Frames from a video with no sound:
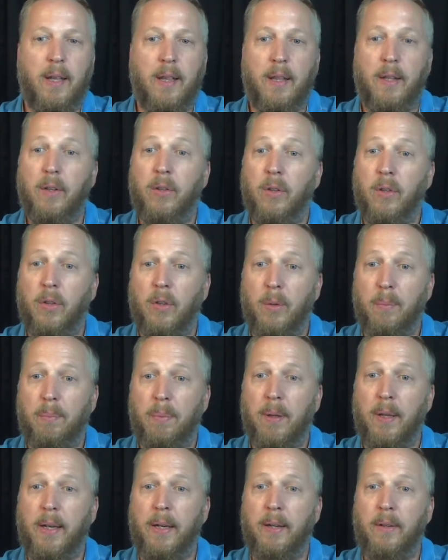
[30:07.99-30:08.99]
this is the
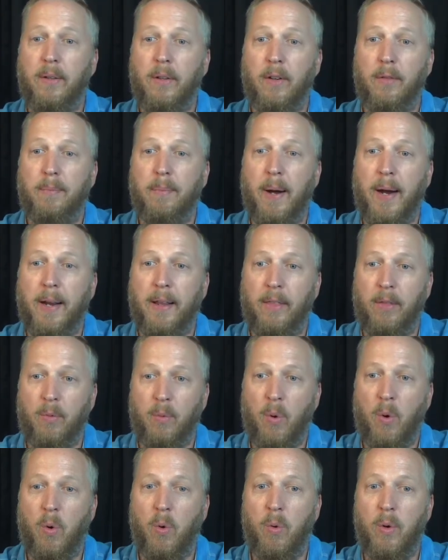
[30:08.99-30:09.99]
place of my
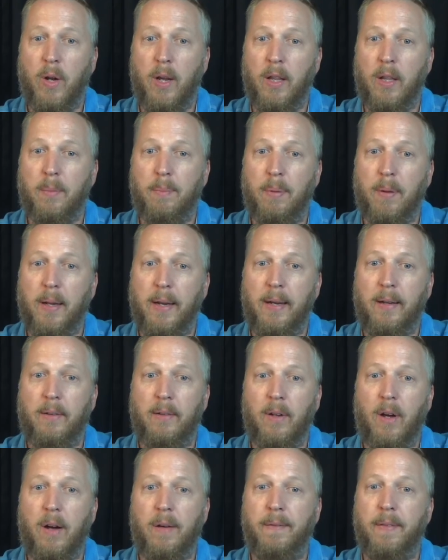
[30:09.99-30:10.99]
throne and the
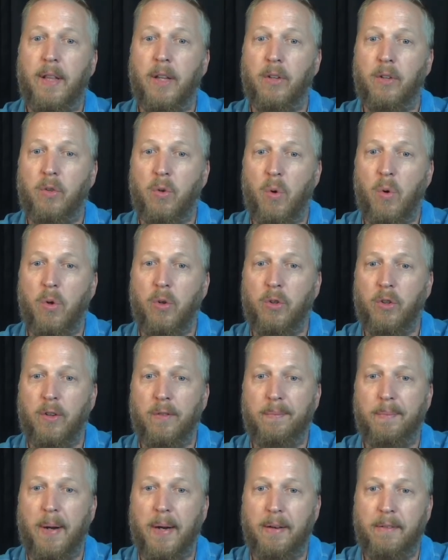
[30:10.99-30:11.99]
place of the soles
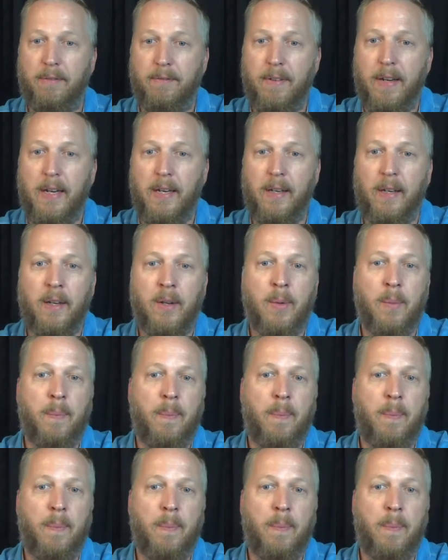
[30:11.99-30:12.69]
of my feet,